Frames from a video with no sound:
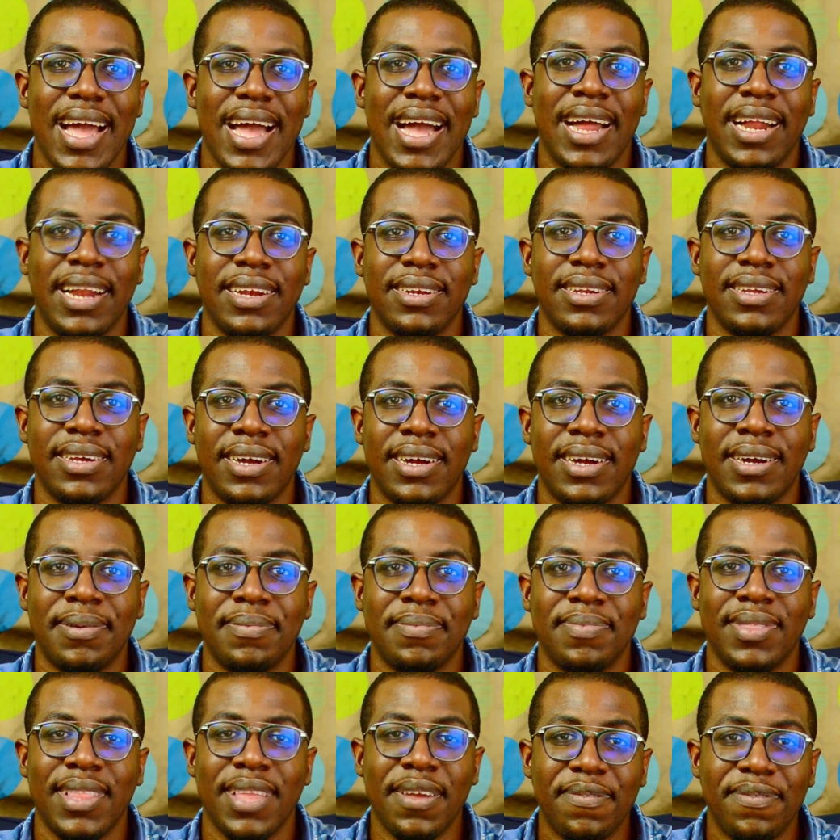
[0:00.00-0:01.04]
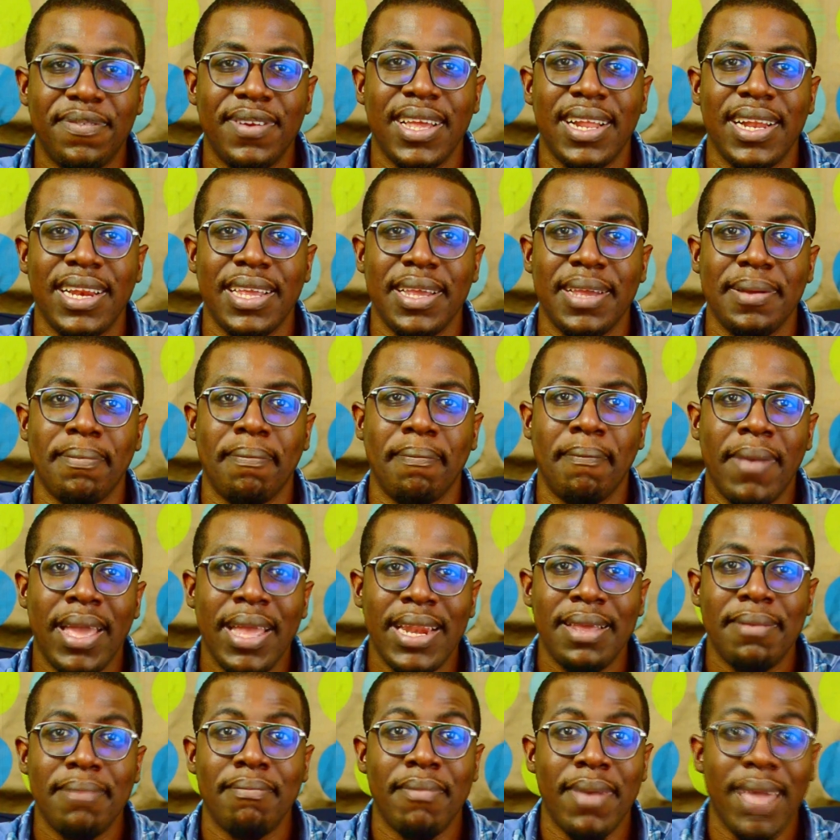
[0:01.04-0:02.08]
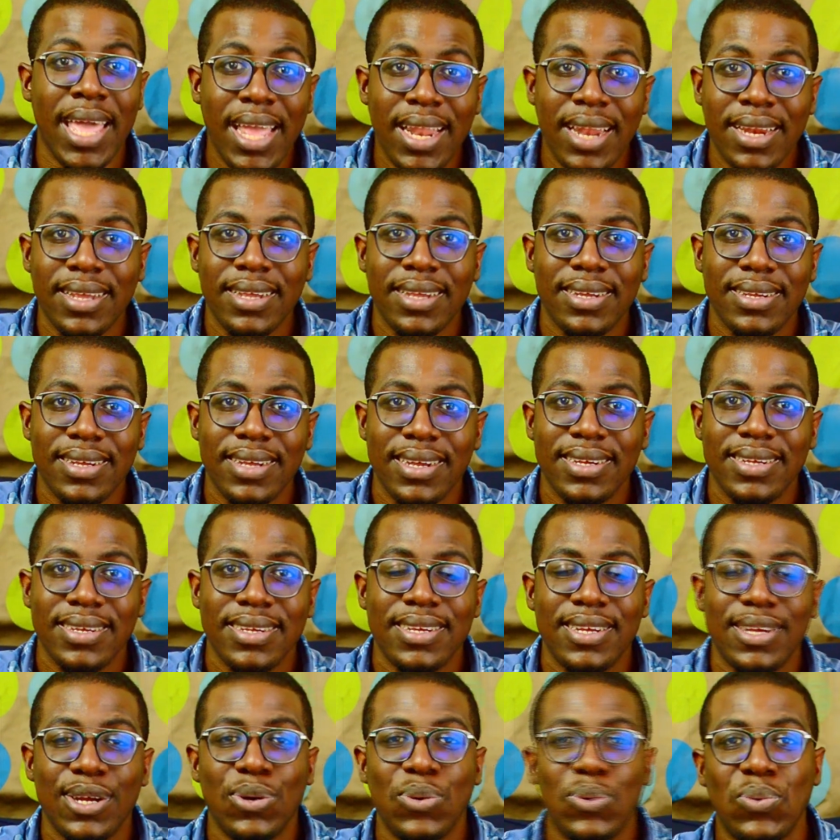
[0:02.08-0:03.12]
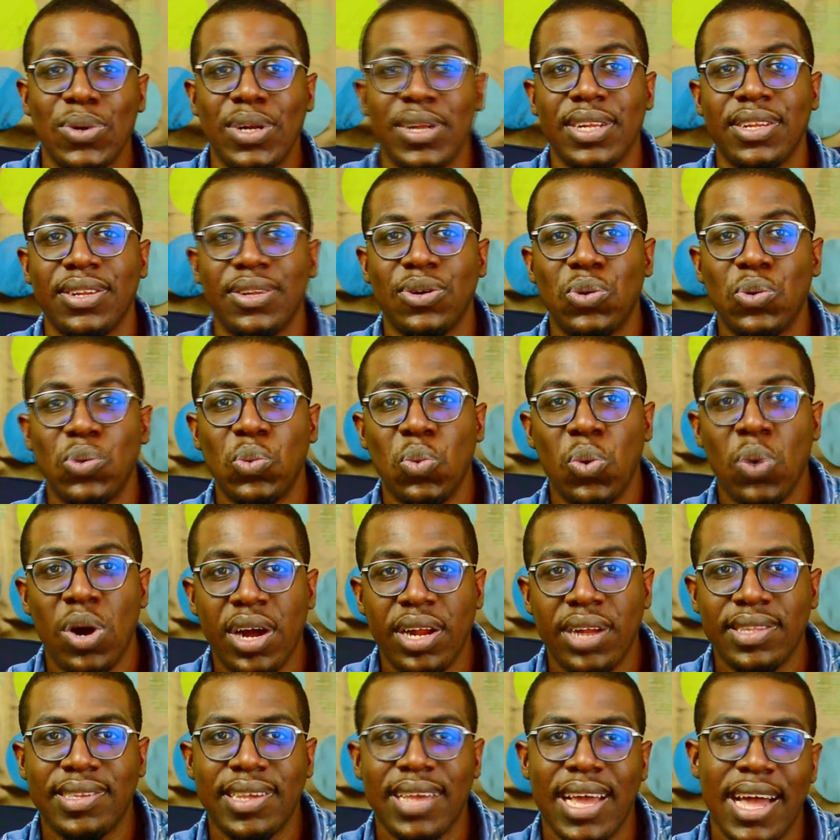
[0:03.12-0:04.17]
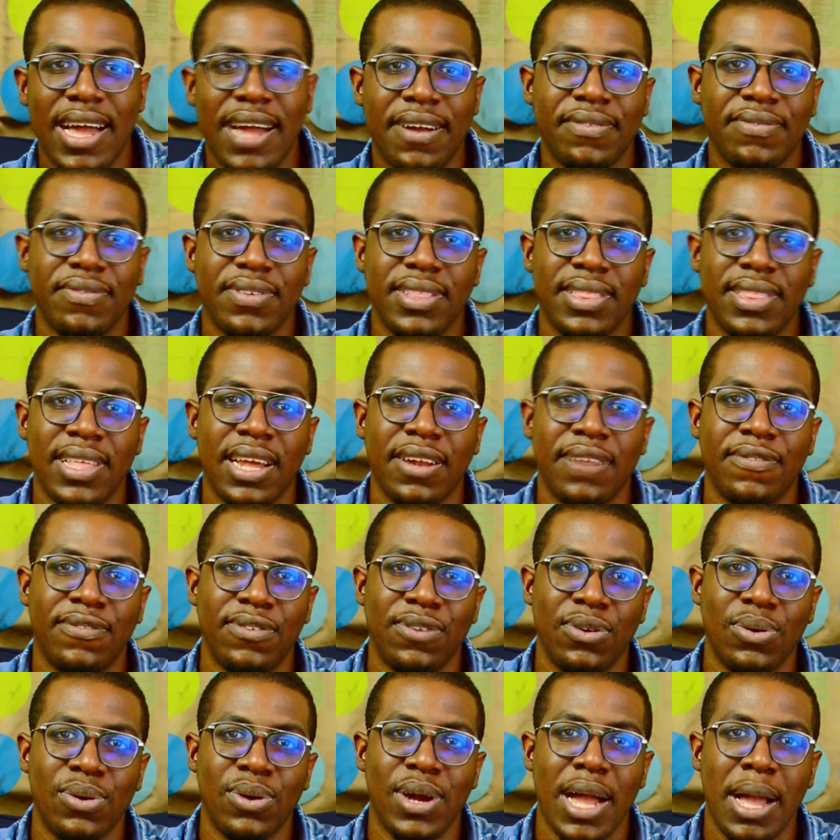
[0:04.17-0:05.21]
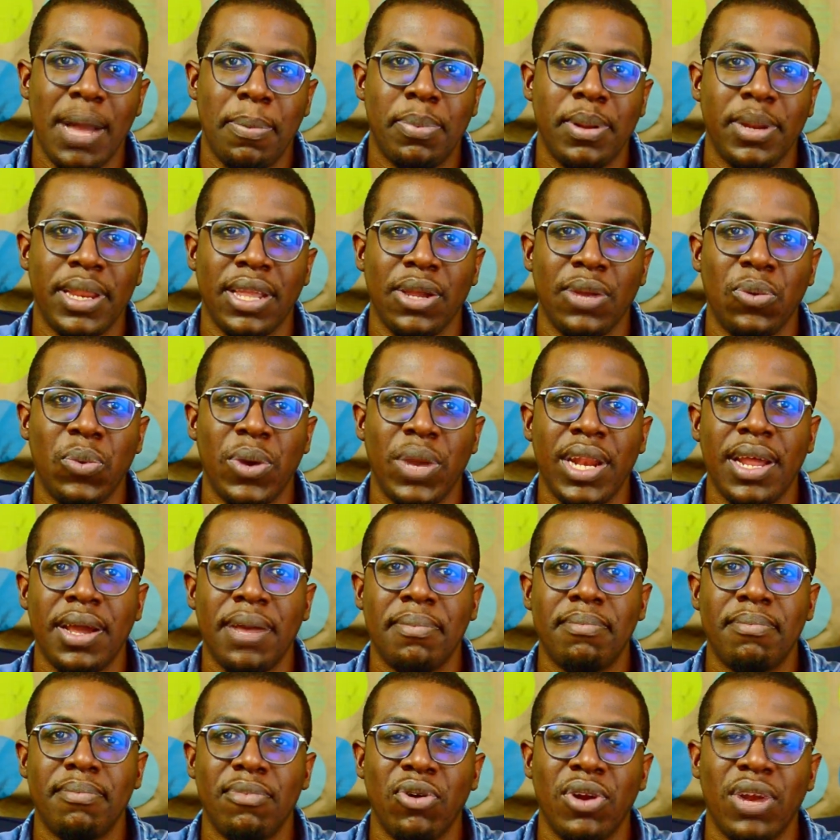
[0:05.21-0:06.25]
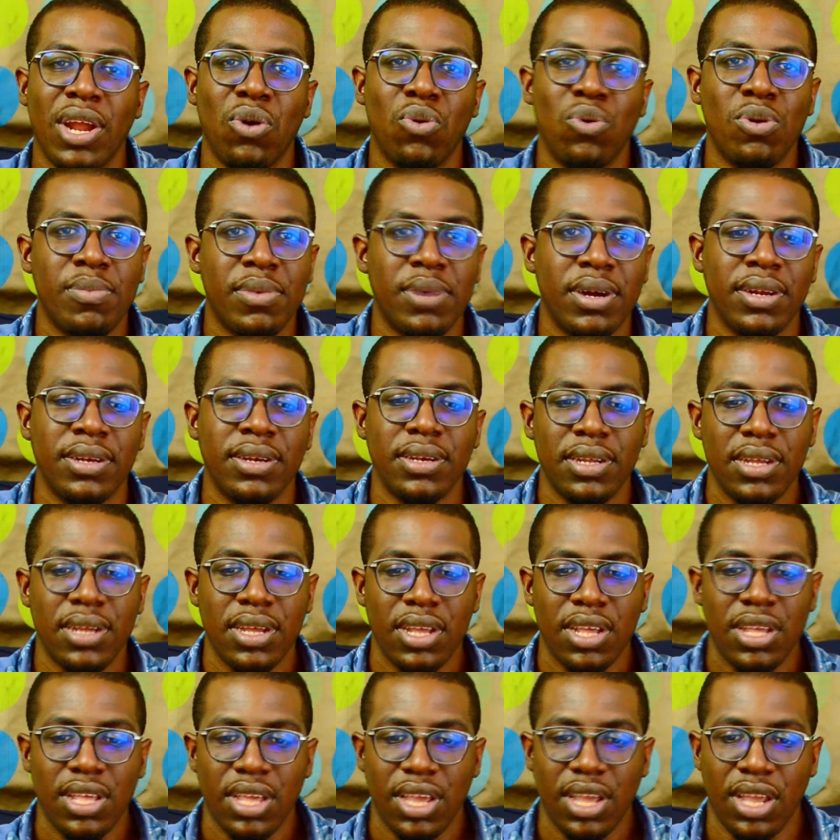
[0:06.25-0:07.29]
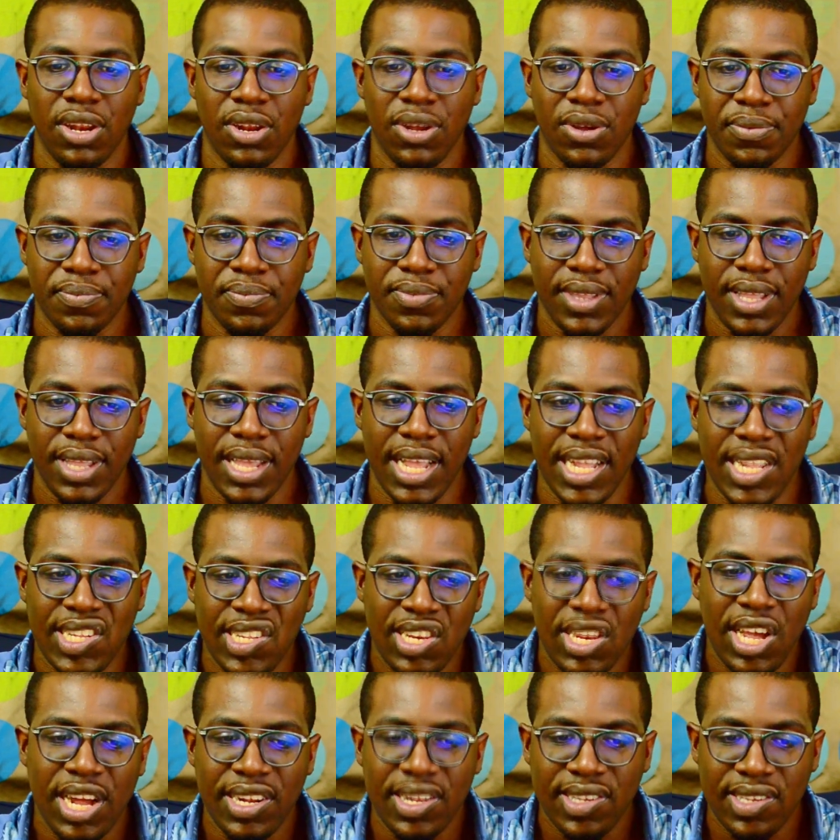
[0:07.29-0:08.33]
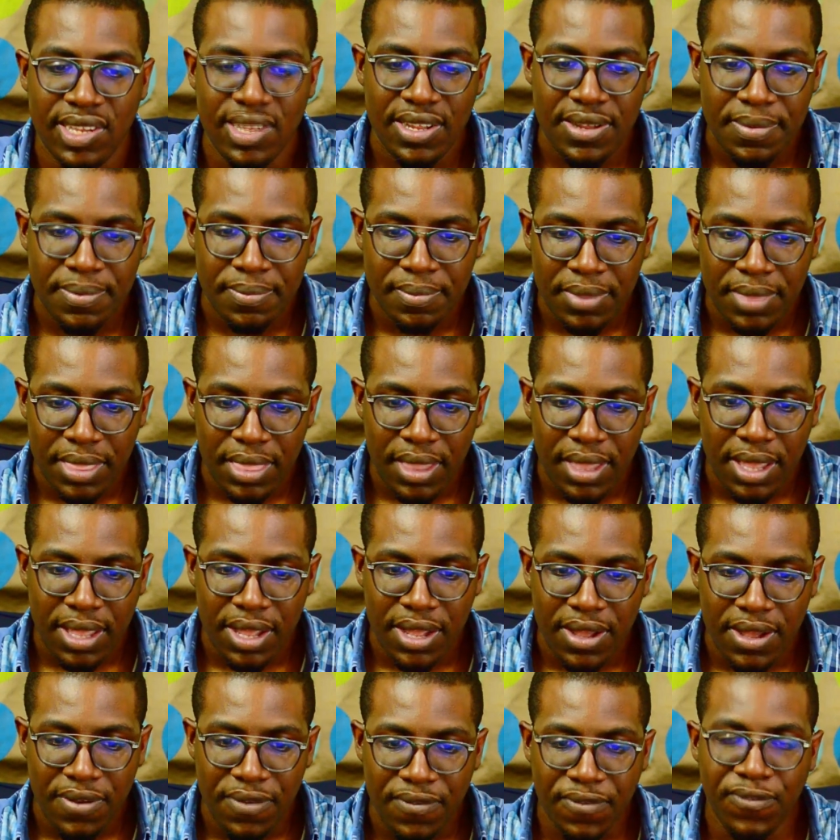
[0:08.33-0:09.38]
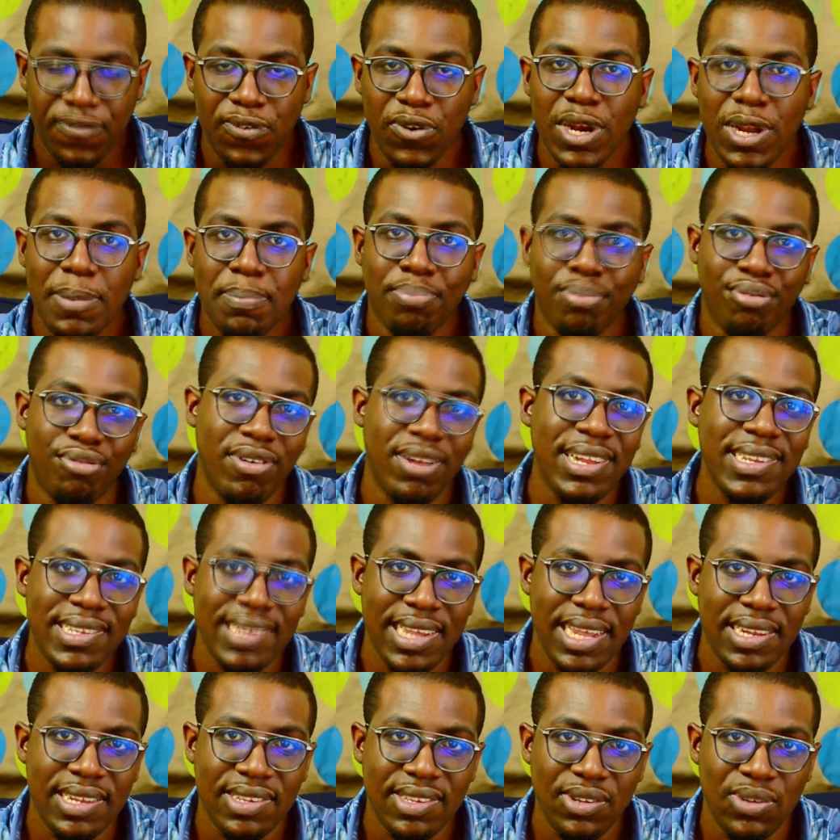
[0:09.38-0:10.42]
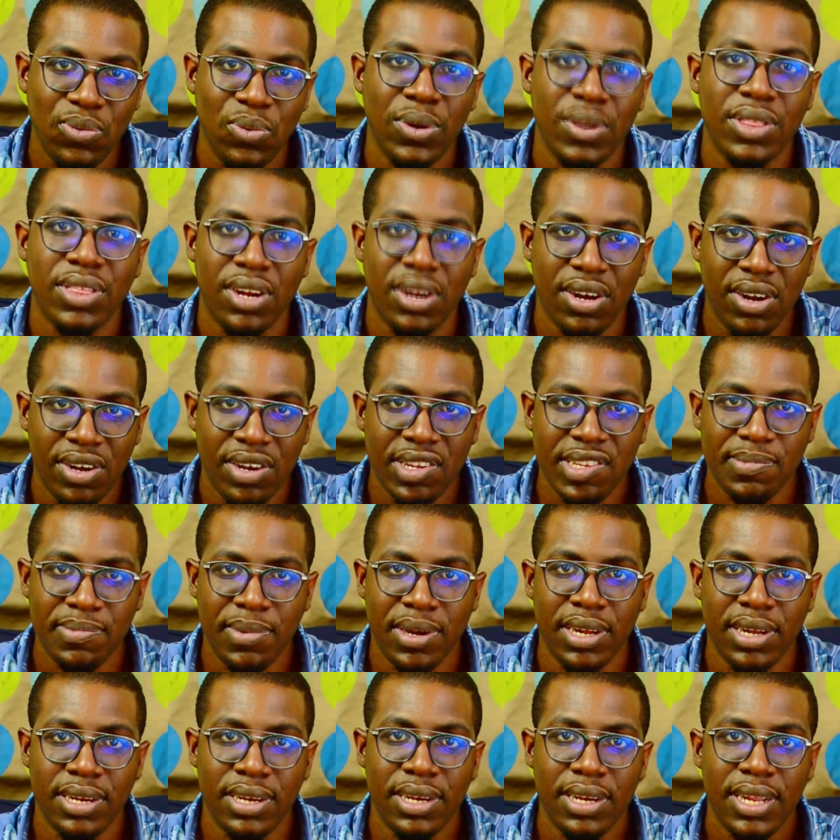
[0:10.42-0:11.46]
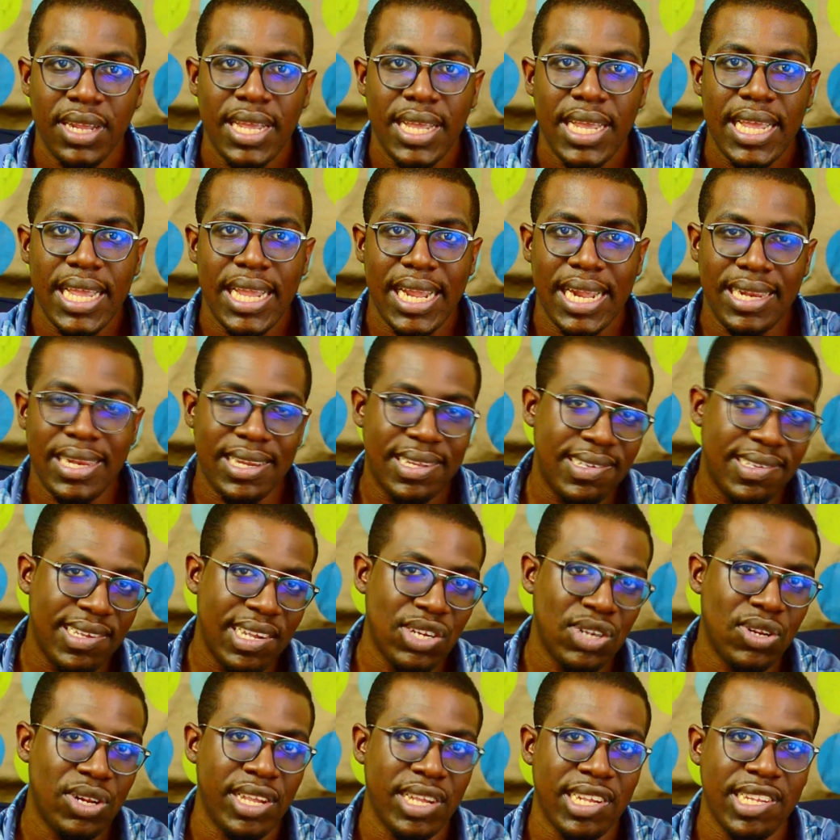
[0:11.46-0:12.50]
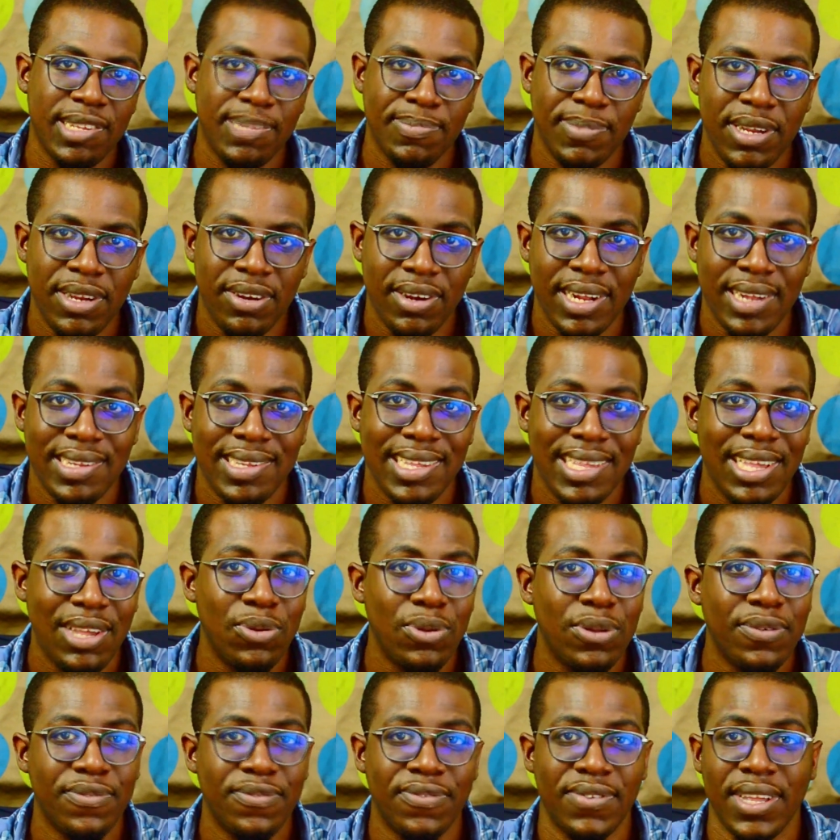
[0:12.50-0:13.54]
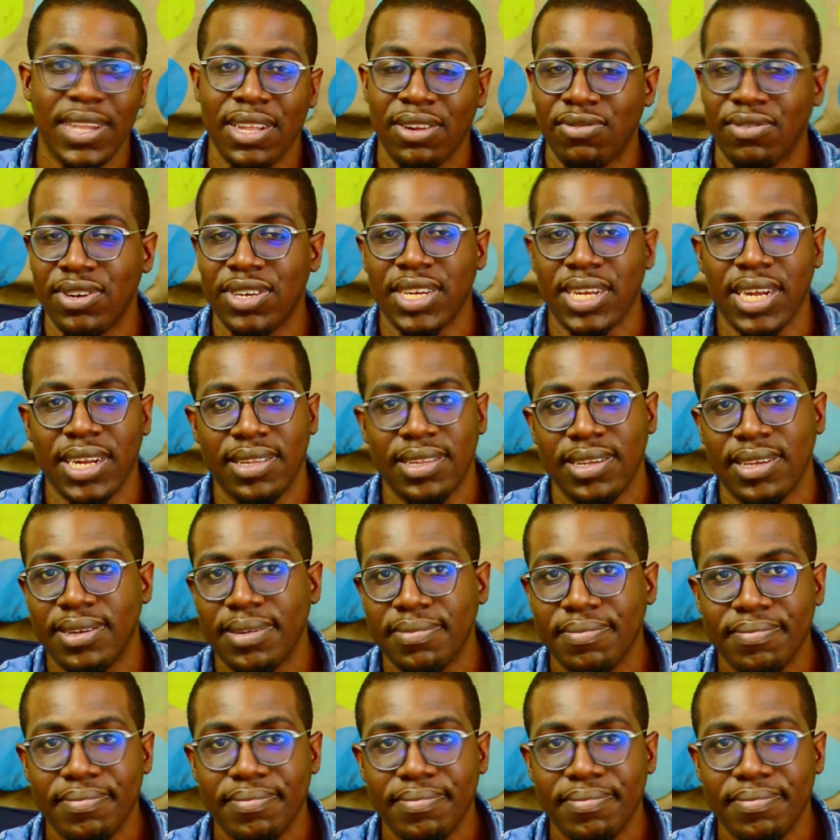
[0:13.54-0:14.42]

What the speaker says: and definitely many men will want to have that flow happening. When a woman, is not fully present with her husband in the sexual experience, he will feel rejected.